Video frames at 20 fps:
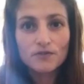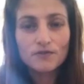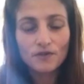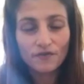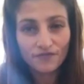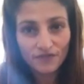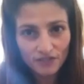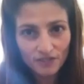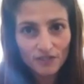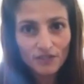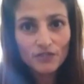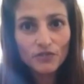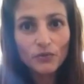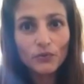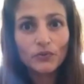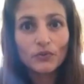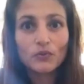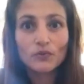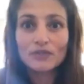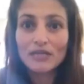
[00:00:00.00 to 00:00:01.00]
fitness
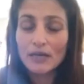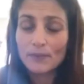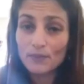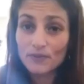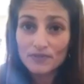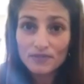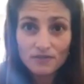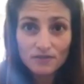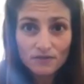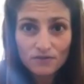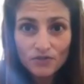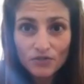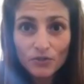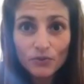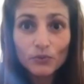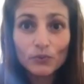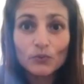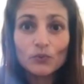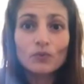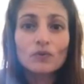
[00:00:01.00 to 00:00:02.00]
studio, that was
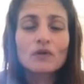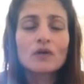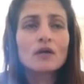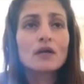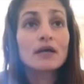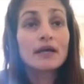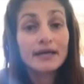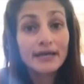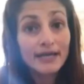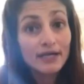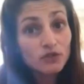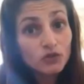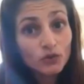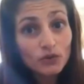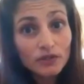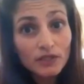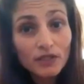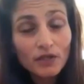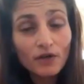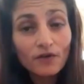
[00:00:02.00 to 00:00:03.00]
two.
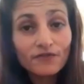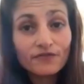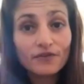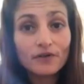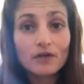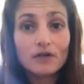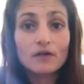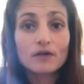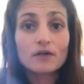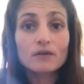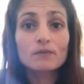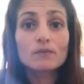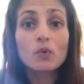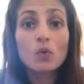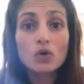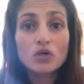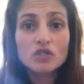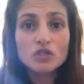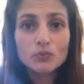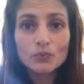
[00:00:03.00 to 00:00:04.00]
HOD of
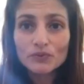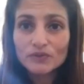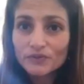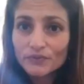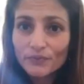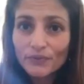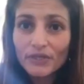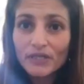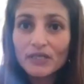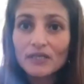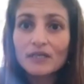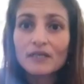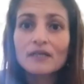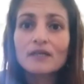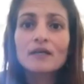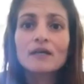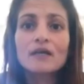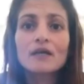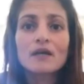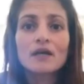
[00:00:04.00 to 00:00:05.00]
Moksh was
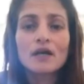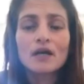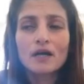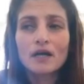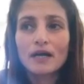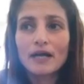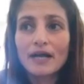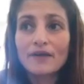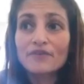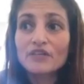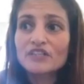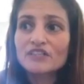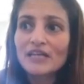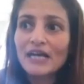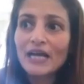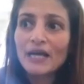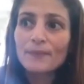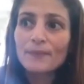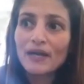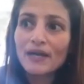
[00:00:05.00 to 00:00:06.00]
three. Every
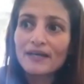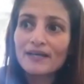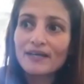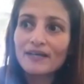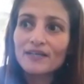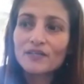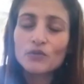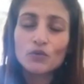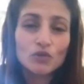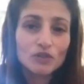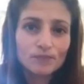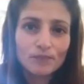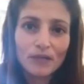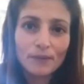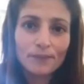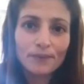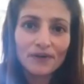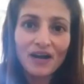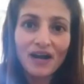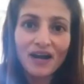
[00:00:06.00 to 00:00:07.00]
time I get a
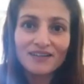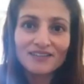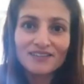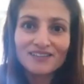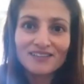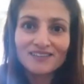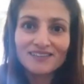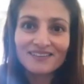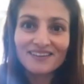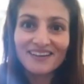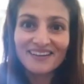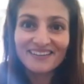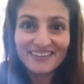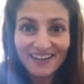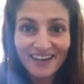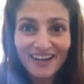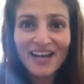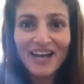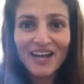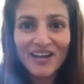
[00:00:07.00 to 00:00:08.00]
newspaper article,
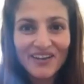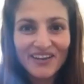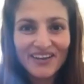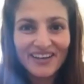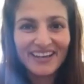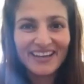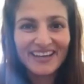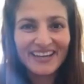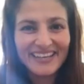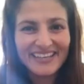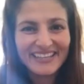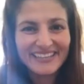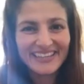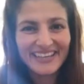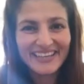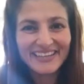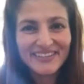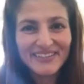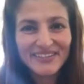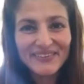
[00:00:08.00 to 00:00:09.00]
yeah,
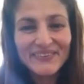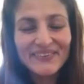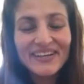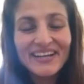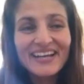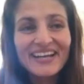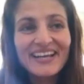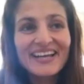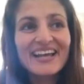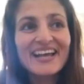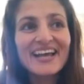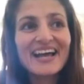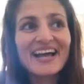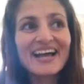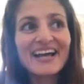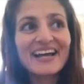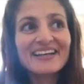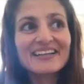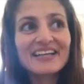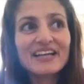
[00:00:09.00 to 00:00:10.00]
thank you.
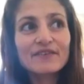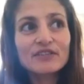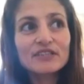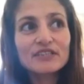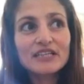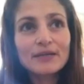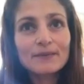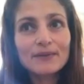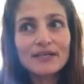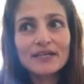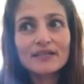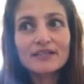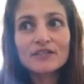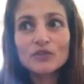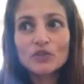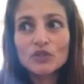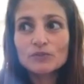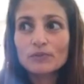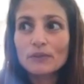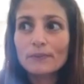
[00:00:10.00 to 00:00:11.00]
And every time I get a
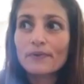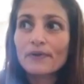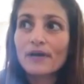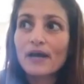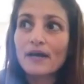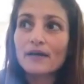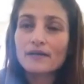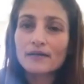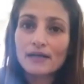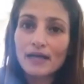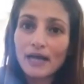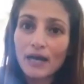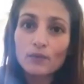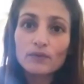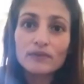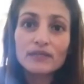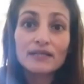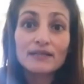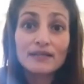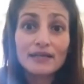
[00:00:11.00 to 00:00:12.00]
newspaper article
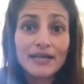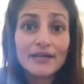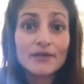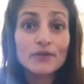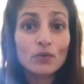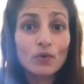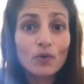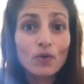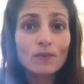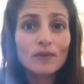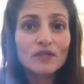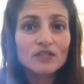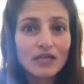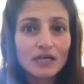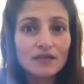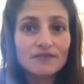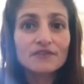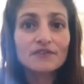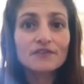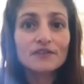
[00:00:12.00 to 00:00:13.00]
out there that I know how much
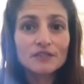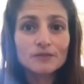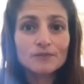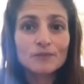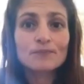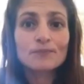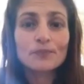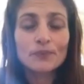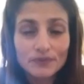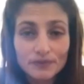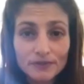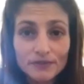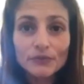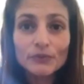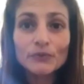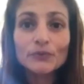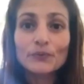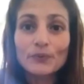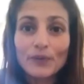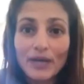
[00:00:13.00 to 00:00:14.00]
effort has been put
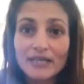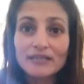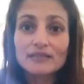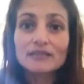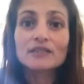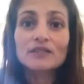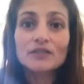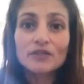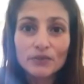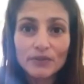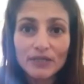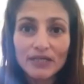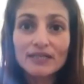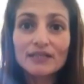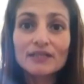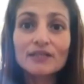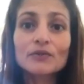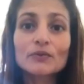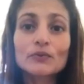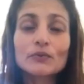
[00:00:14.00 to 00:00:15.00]
into to write and
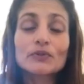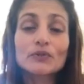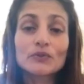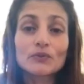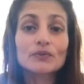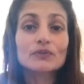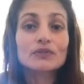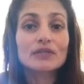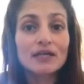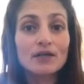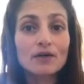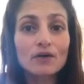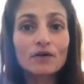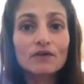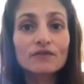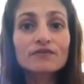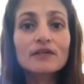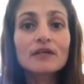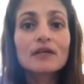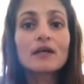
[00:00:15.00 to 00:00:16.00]
create and to think
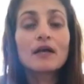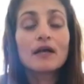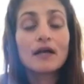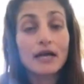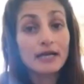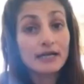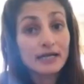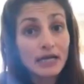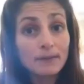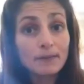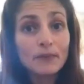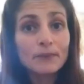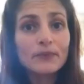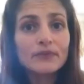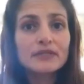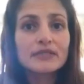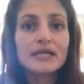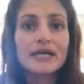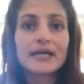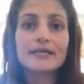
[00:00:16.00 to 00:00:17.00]
of and come up
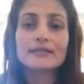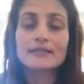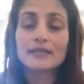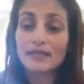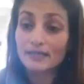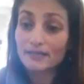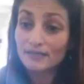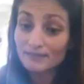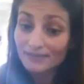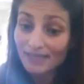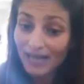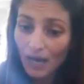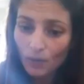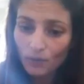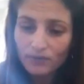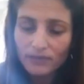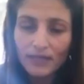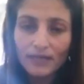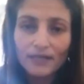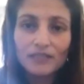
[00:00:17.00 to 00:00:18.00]
with the idea, and it's
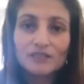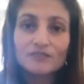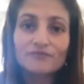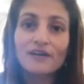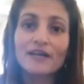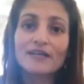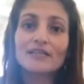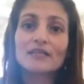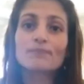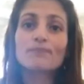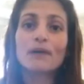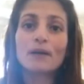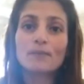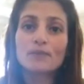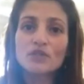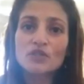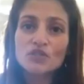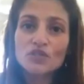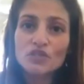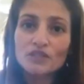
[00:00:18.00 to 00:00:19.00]
out there and it's finally
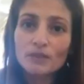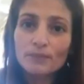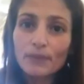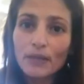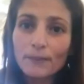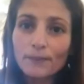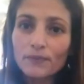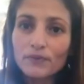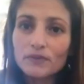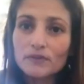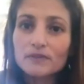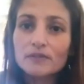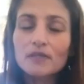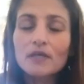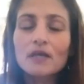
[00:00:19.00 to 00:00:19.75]
published in the papers,